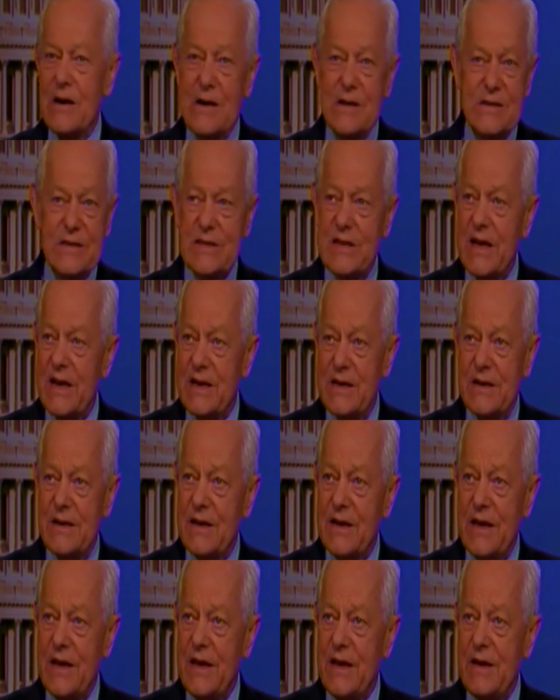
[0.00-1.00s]
said
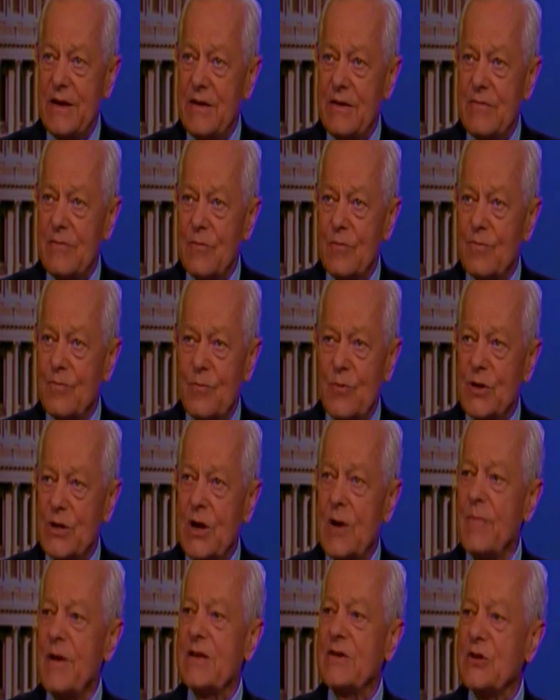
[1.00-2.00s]
he would
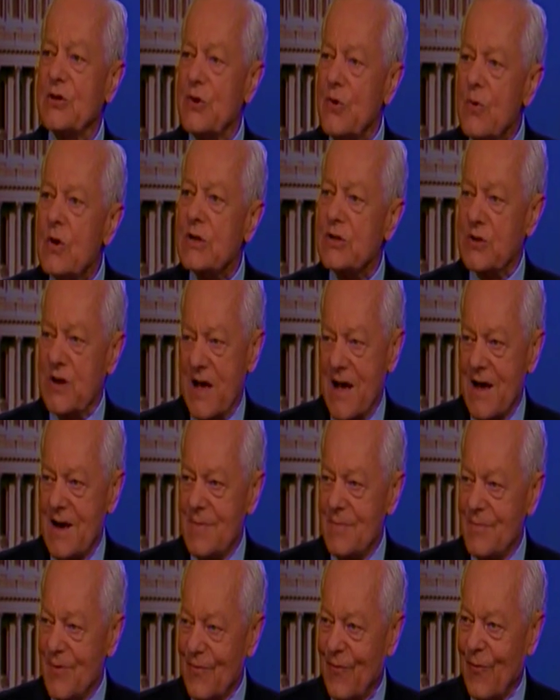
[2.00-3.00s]
commit
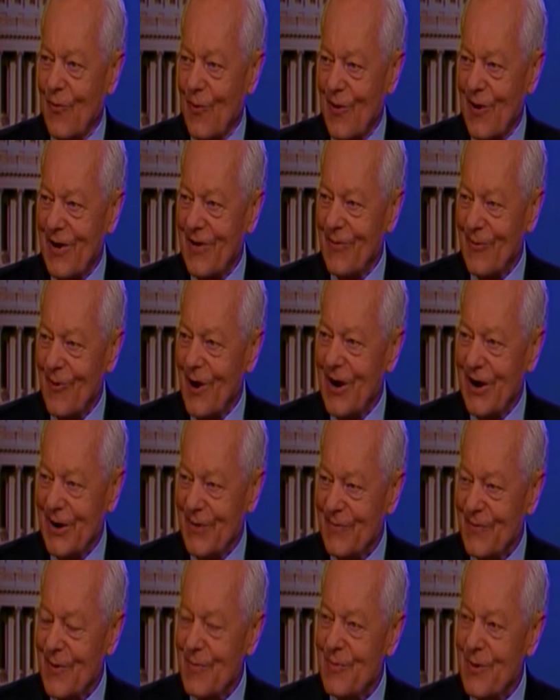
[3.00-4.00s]
suicide before running
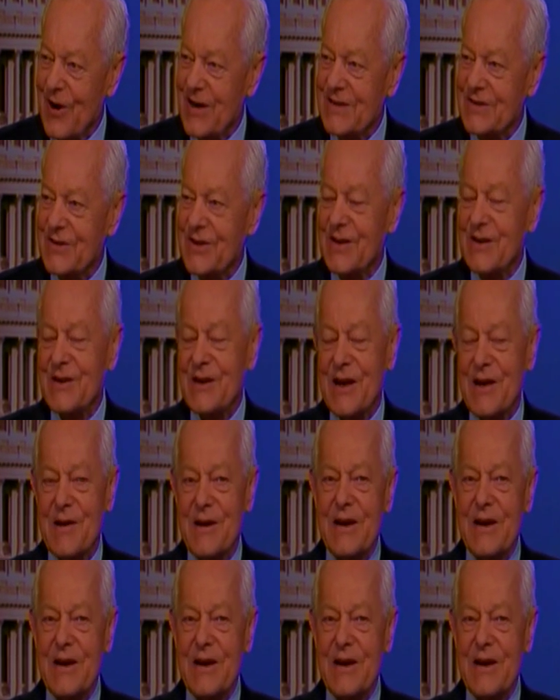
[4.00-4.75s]
for president.